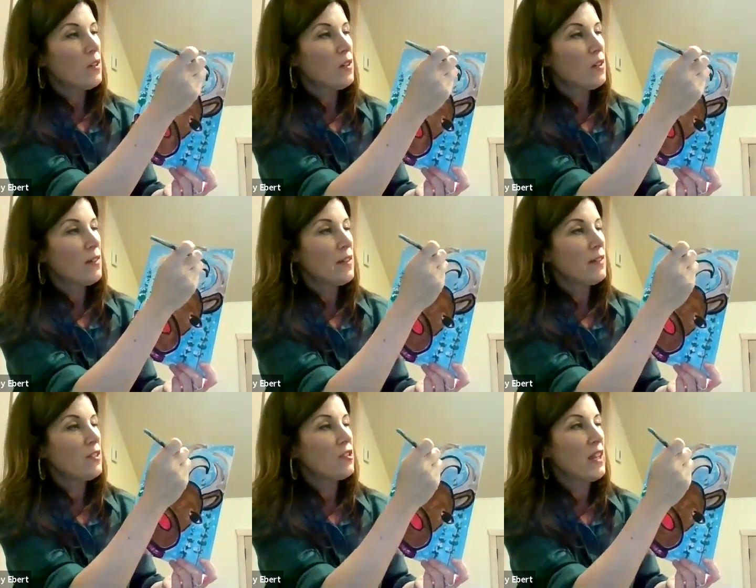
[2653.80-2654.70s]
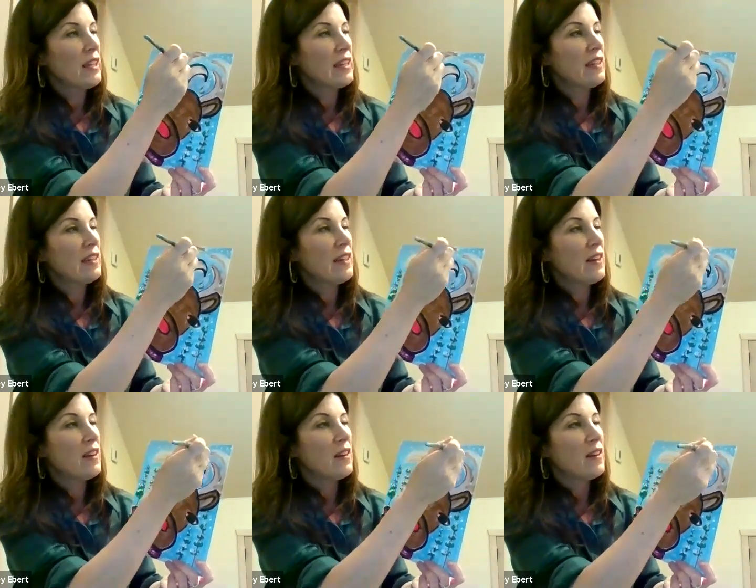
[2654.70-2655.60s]
Go around each
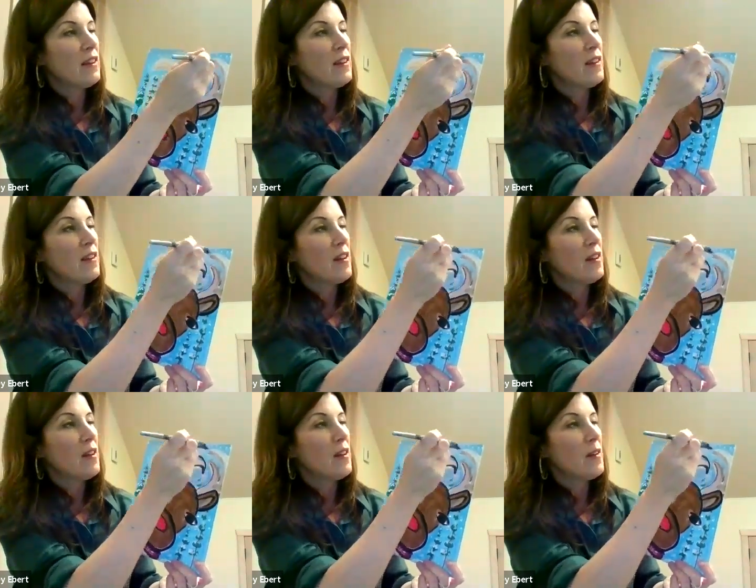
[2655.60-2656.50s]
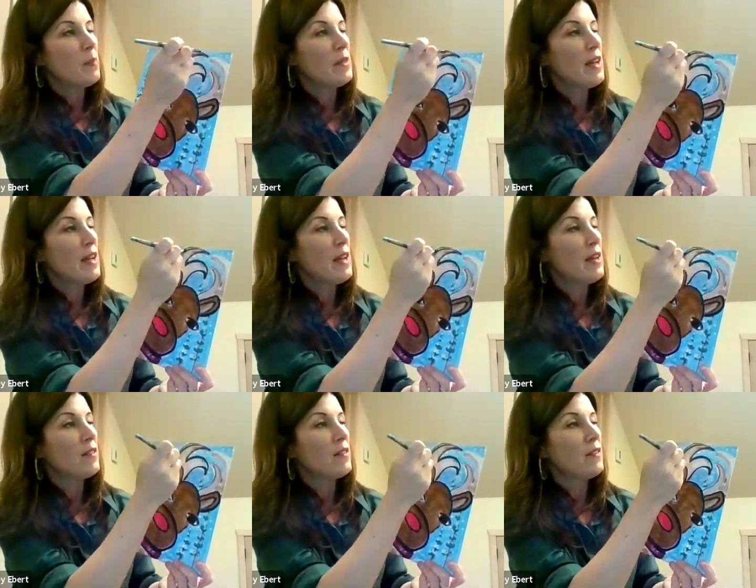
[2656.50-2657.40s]
antler, up and
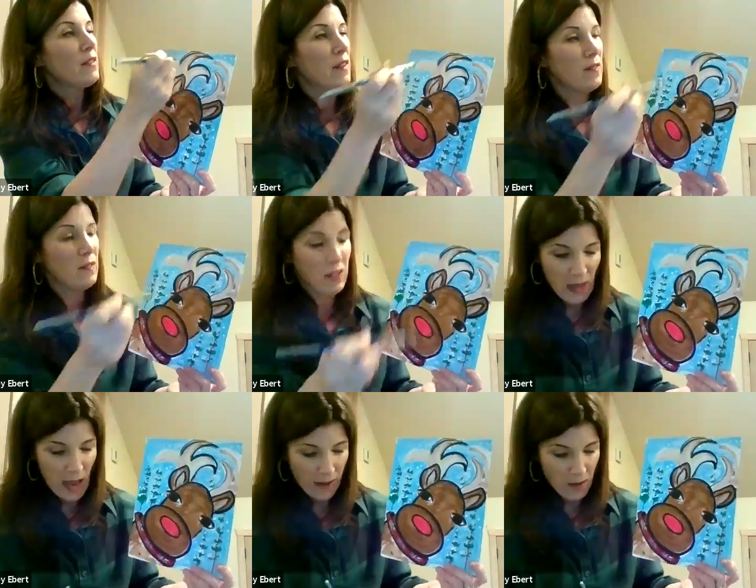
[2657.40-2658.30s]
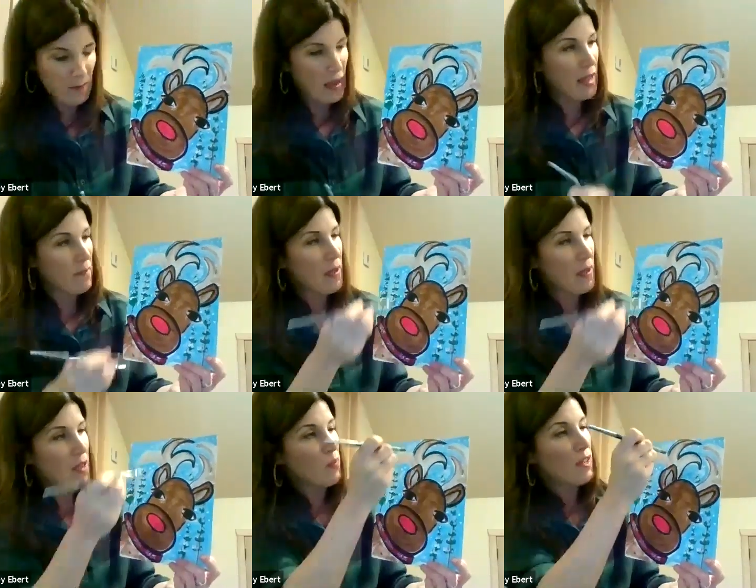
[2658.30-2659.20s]
down. Let's get more black on my
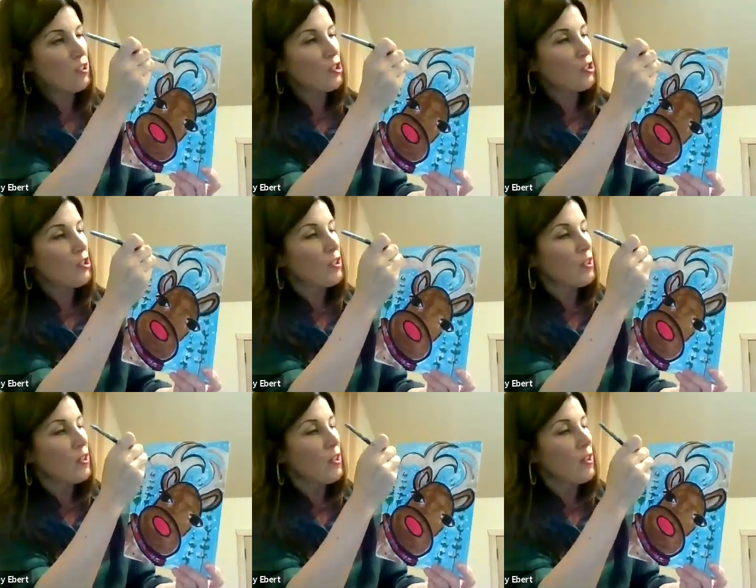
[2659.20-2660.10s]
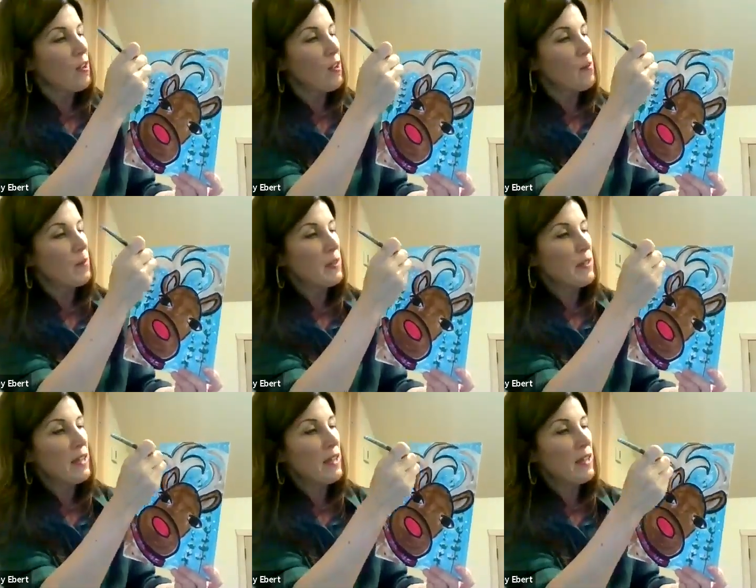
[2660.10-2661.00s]
paintbrush. Up and
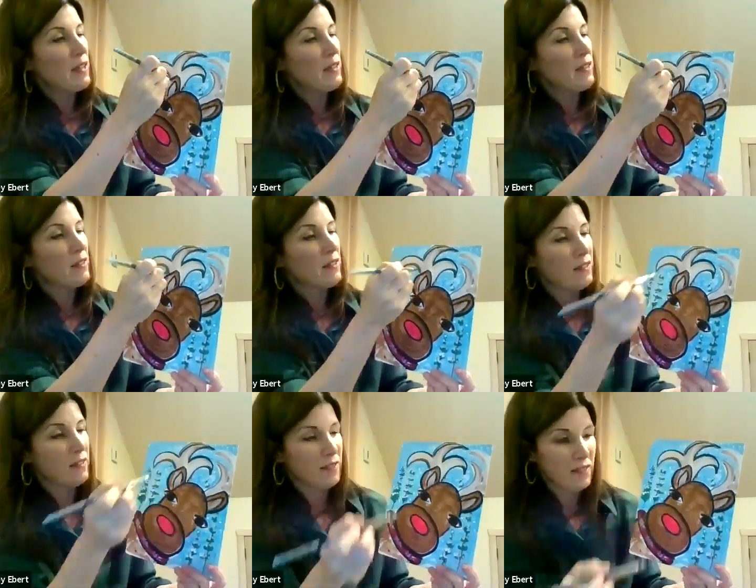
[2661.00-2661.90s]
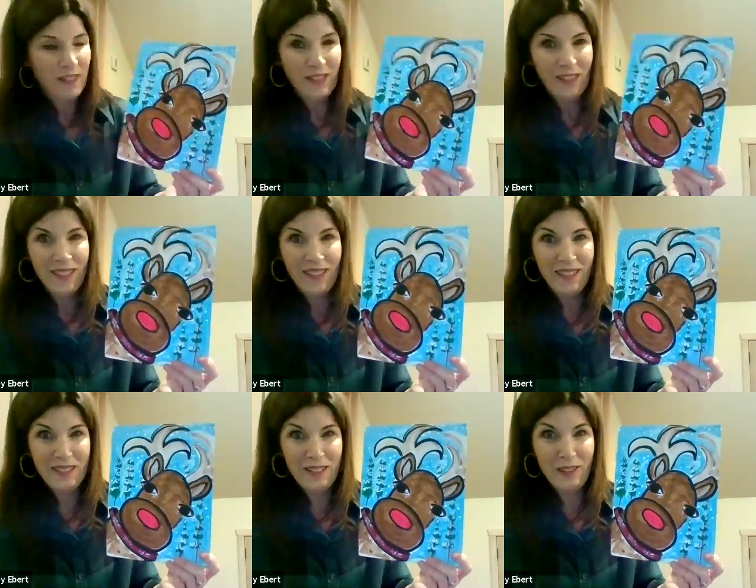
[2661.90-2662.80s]
down.
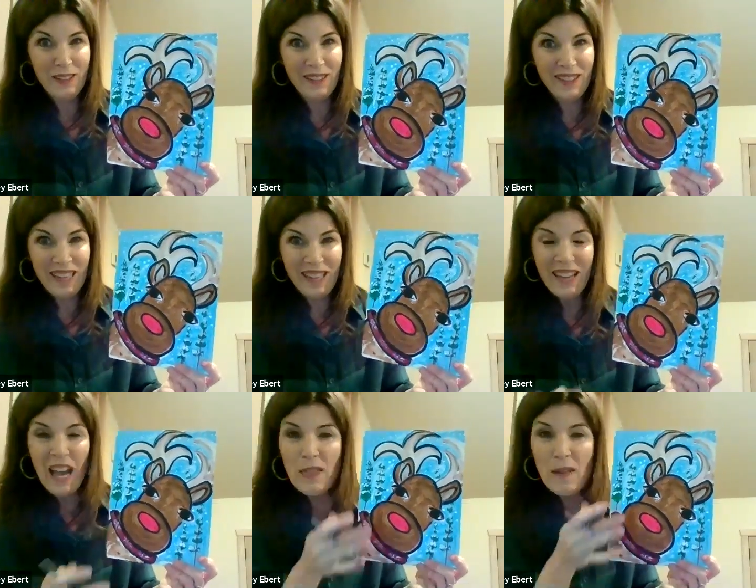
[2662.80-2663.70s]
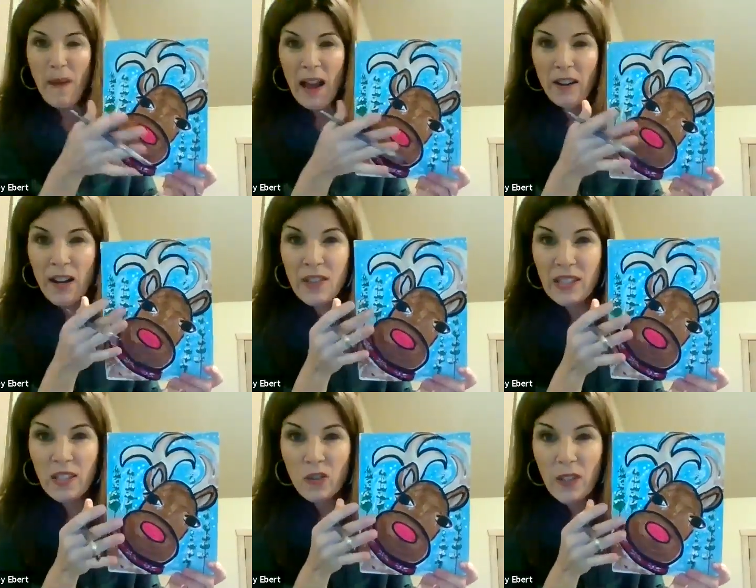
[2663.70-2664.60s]
Looks cool, right? The background
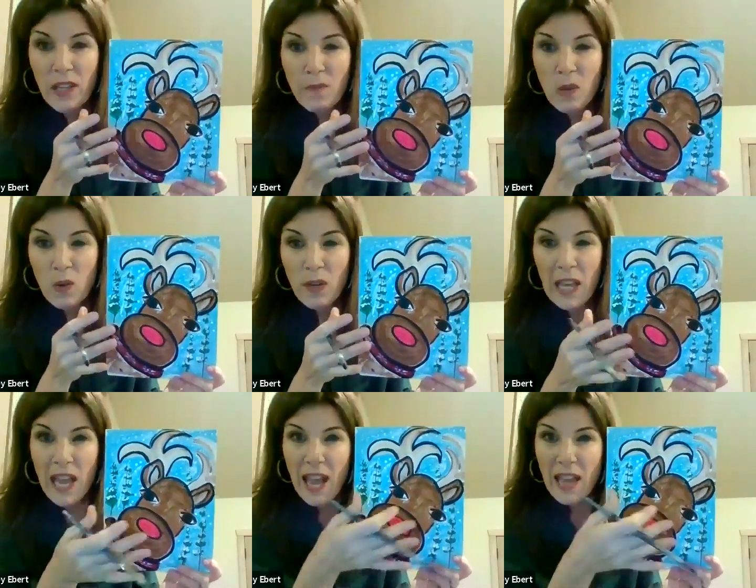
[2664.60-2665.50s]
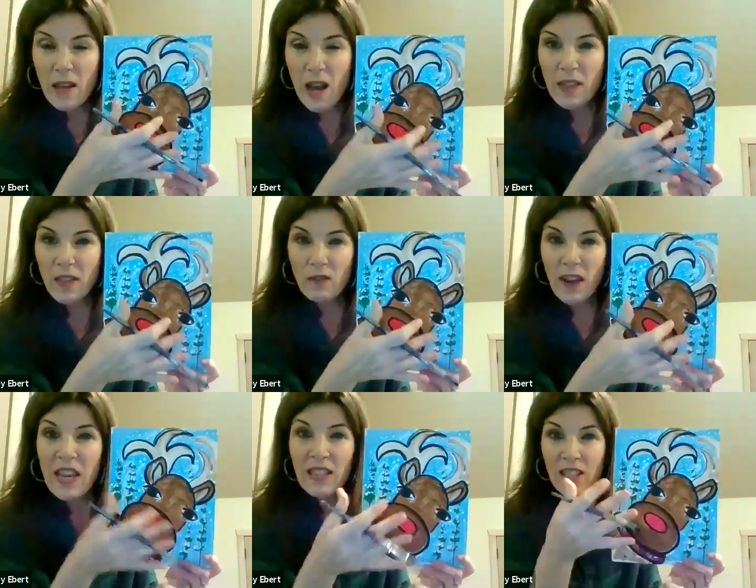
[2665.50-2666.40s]
stays really muted and the
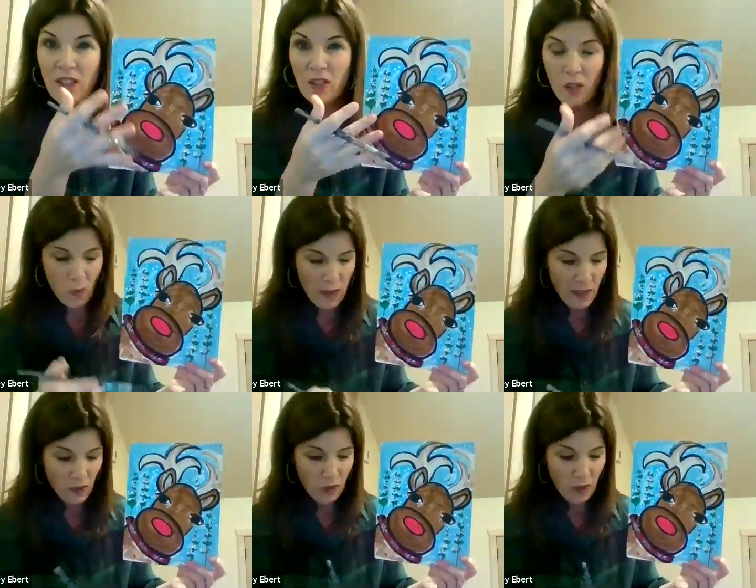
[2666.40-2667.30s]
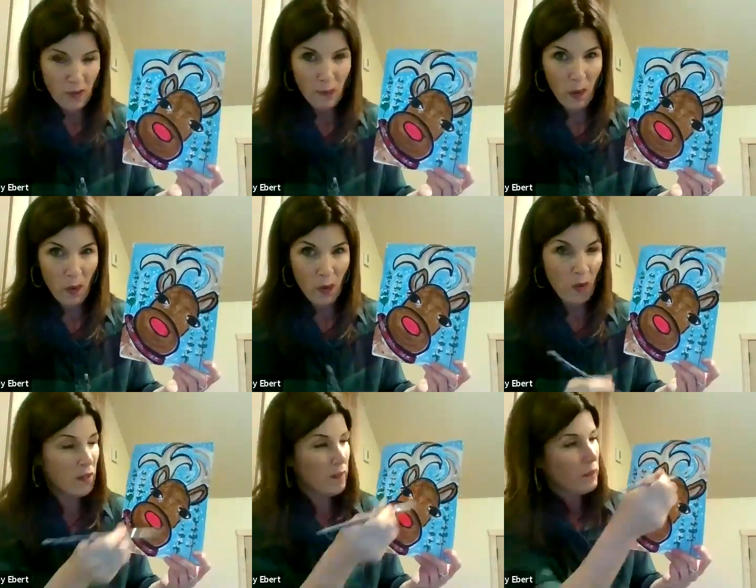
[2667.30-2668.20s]
reindeer is the one that's really
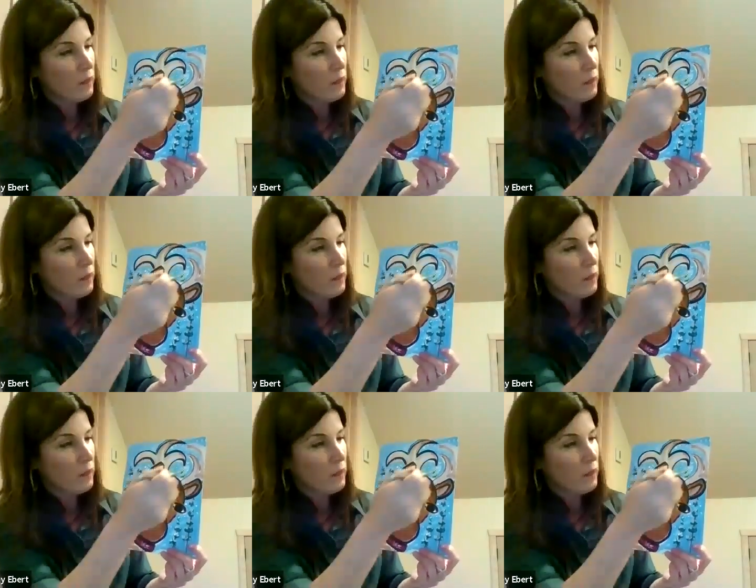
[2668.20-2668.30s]
bold.